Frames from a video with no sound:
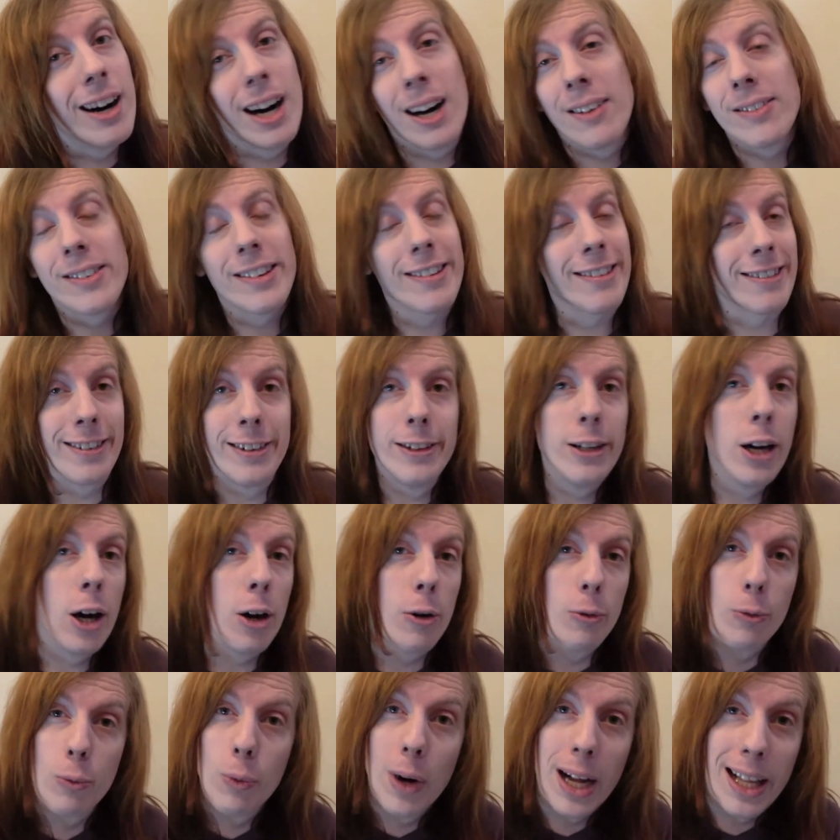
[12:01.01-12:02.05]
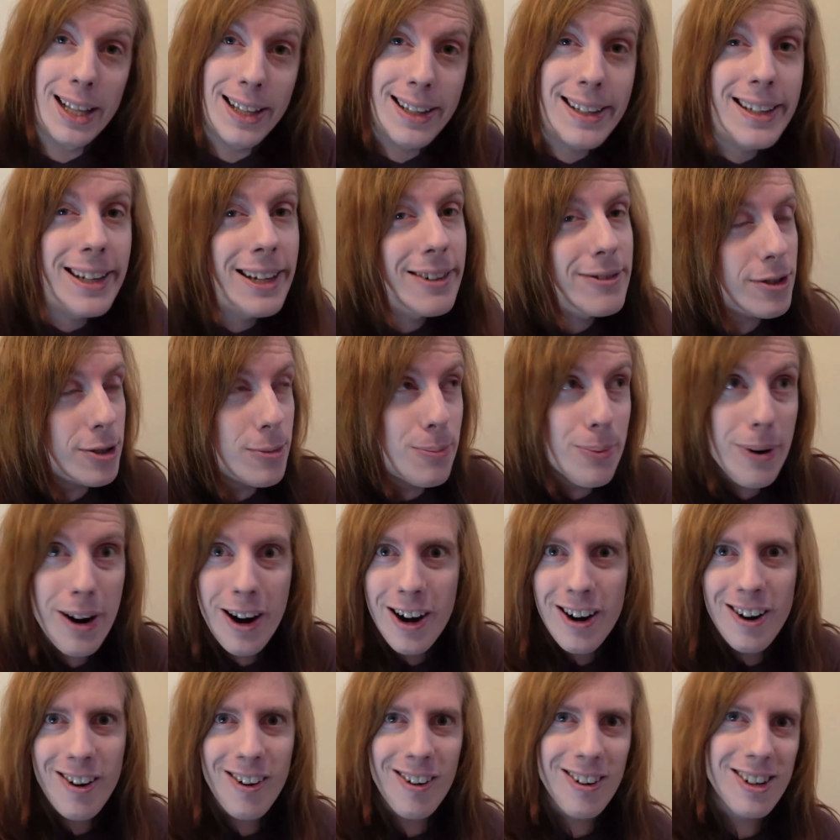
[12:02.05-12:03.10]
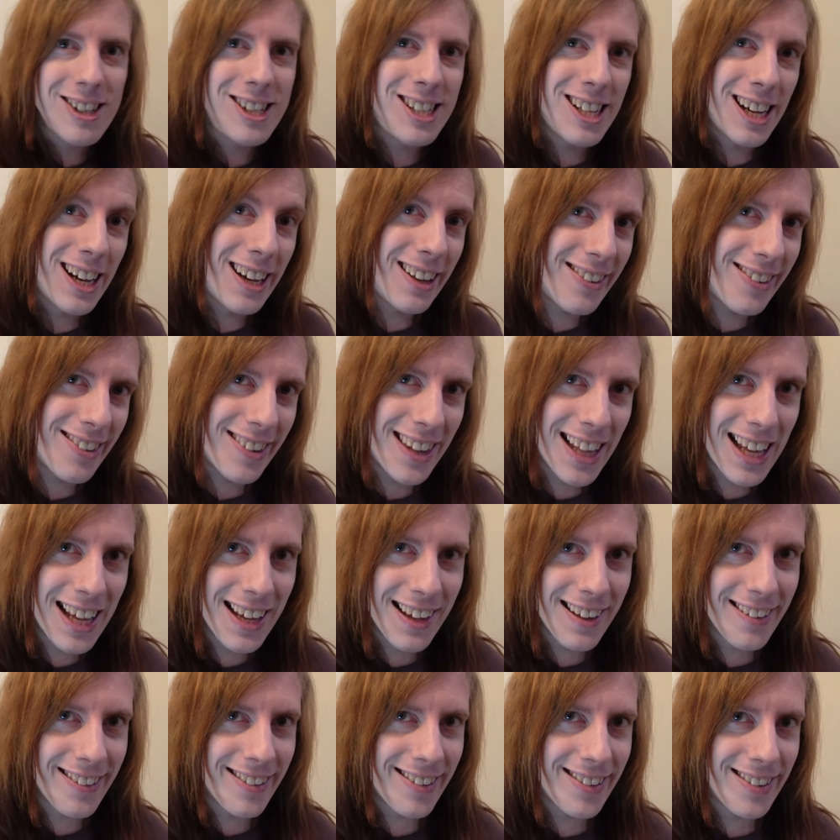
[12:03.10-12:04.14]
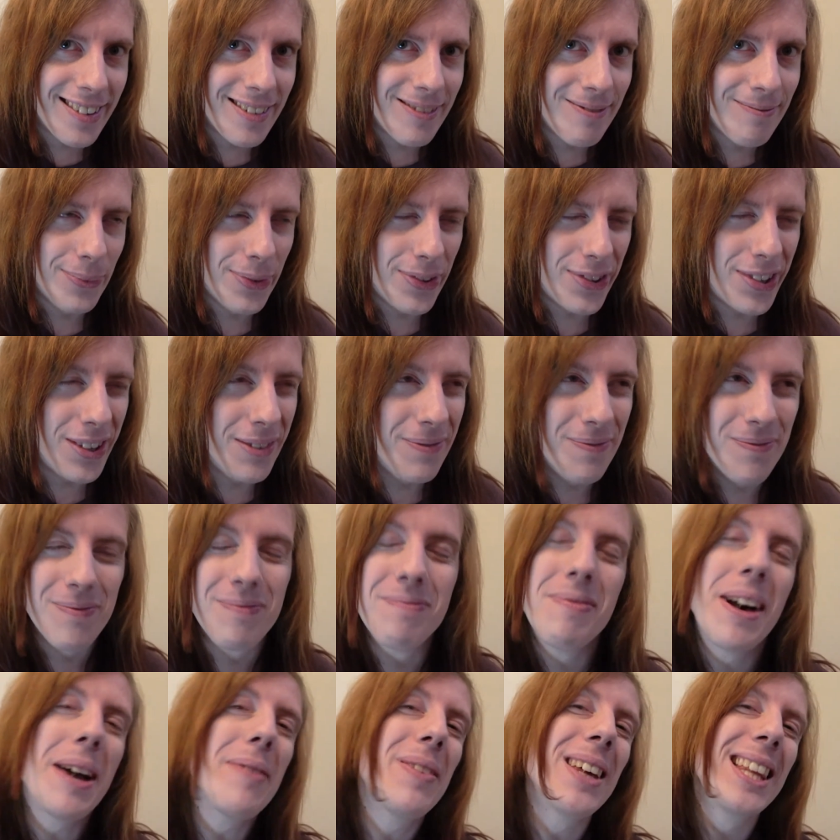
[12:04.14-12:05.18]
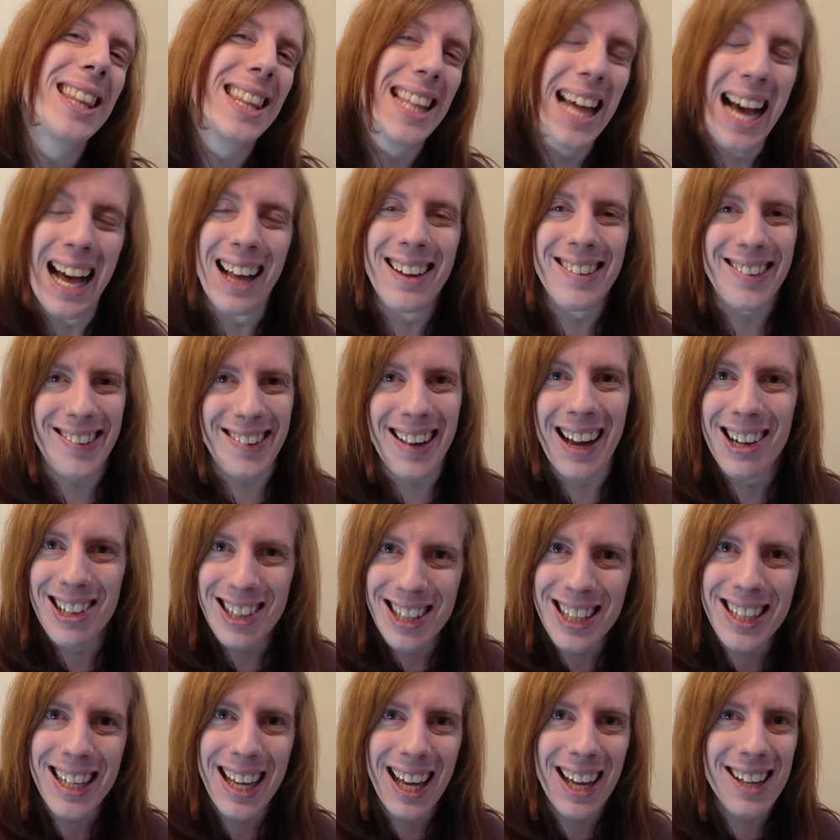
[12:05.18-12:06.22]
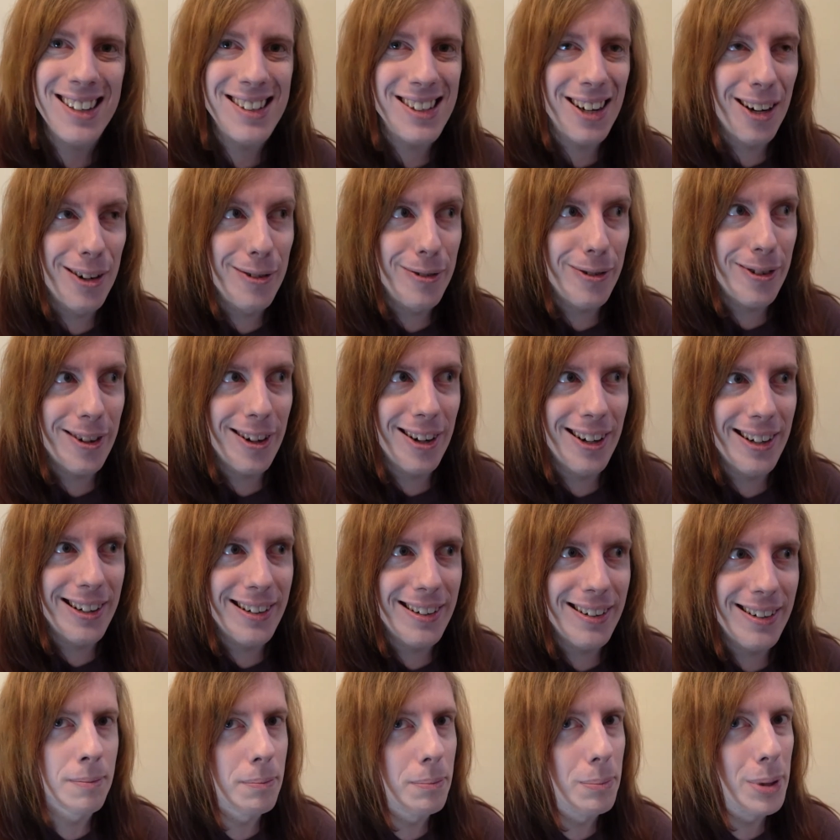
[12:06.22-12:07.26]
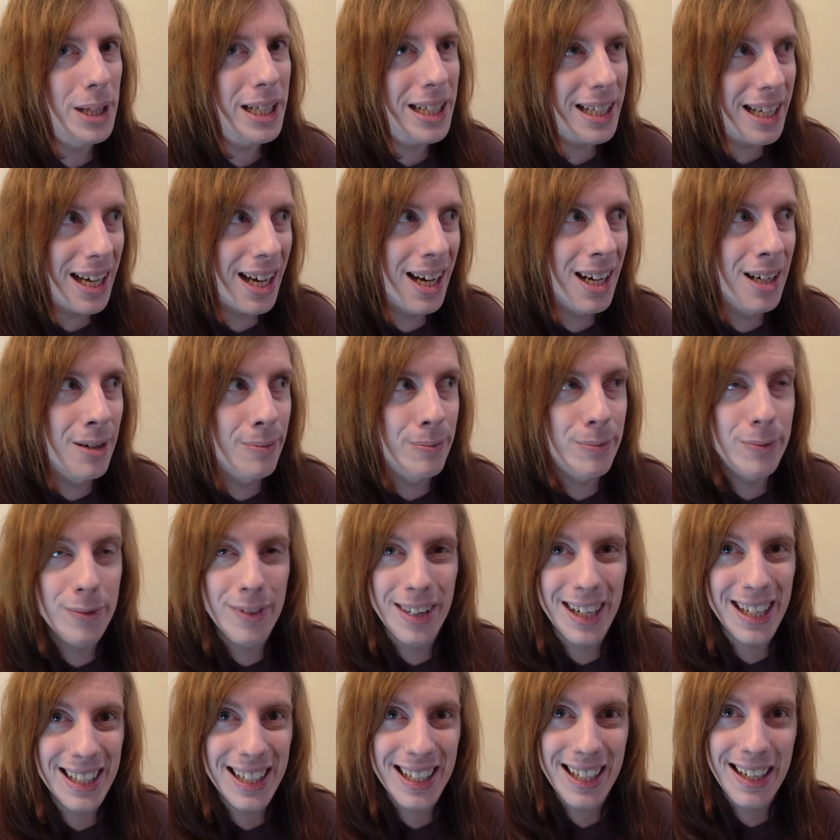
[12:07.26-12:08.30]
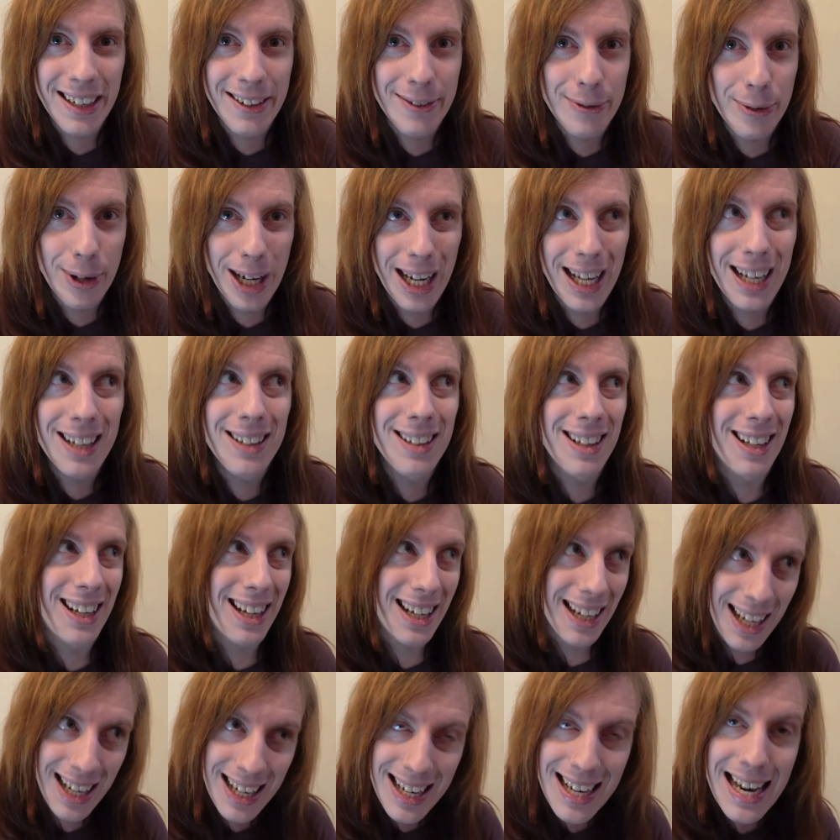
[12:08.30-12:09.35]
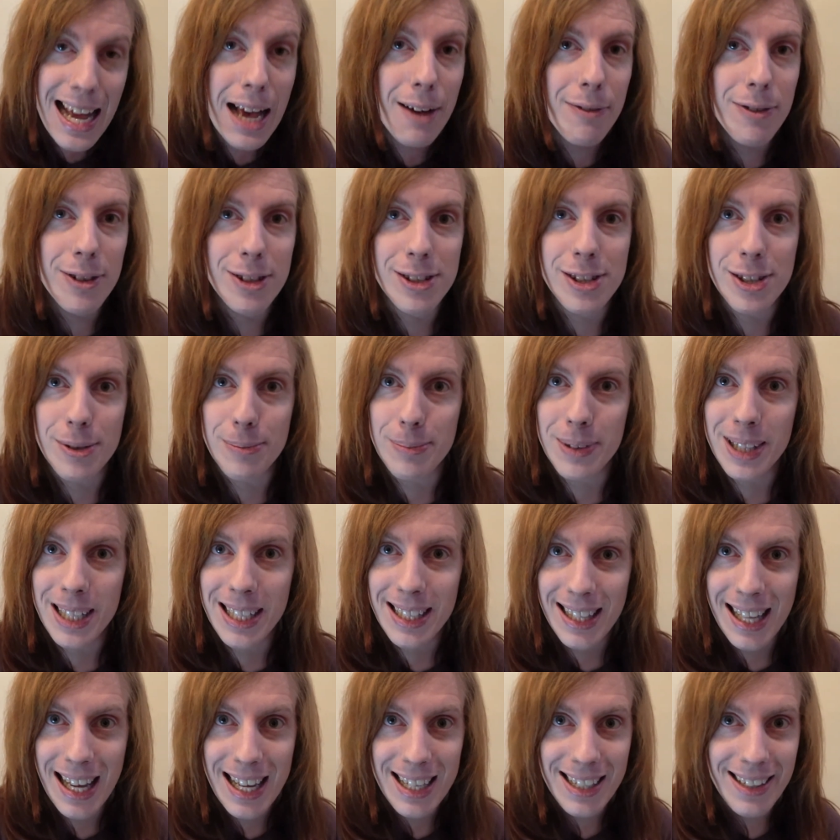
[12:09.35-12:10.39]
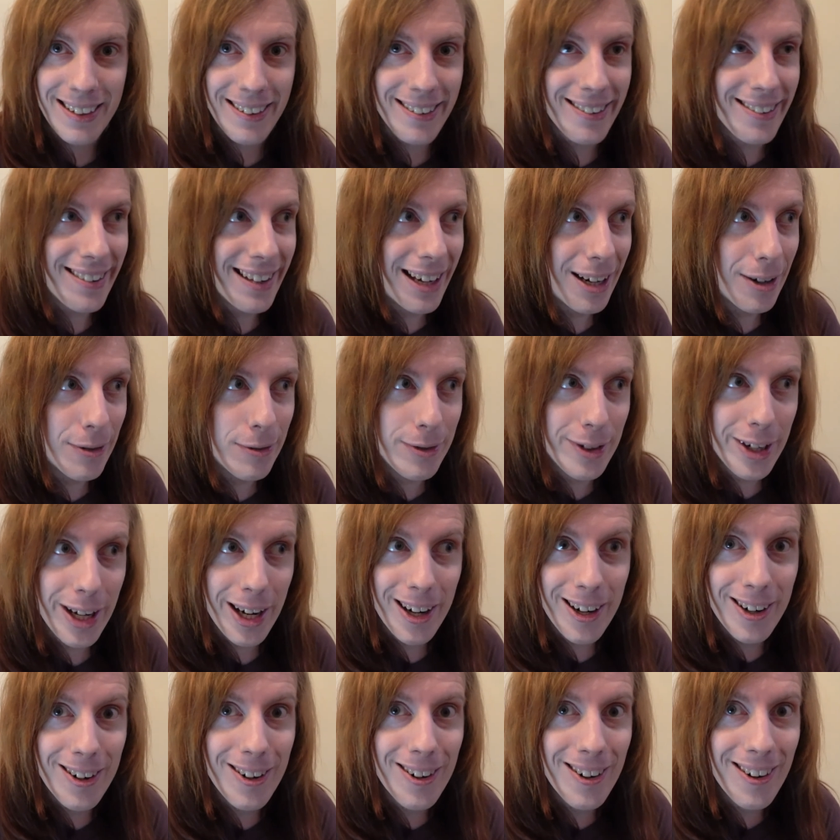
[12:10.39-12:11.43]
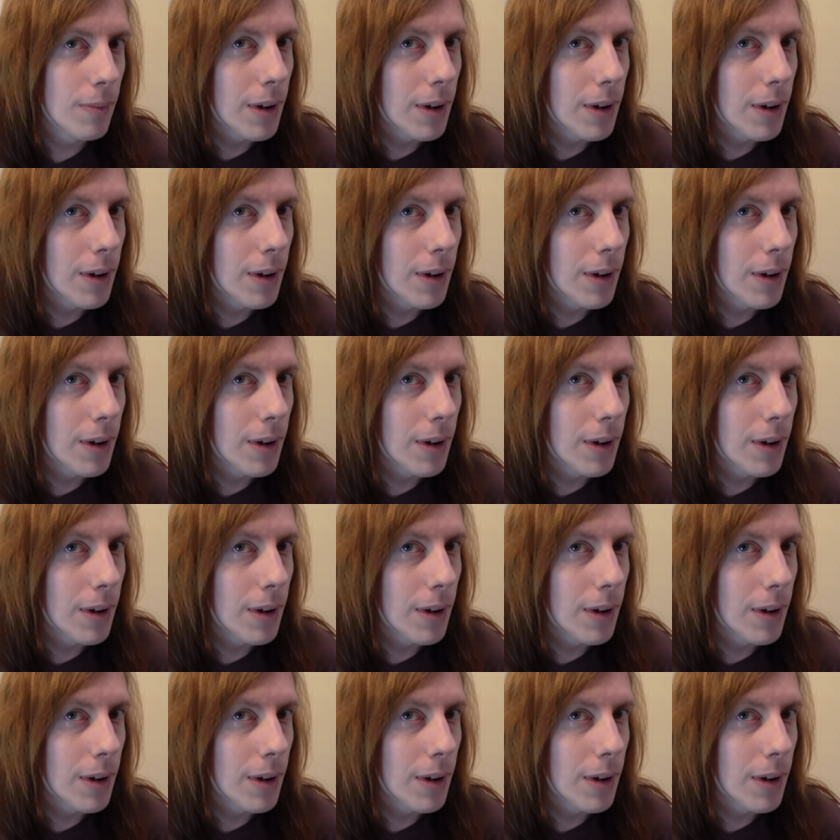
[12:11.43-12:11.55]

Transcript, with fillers: I'm just not well enough to prioritize that. So maybe that's how you get over it. Become really unwell, inevitably let yourself go.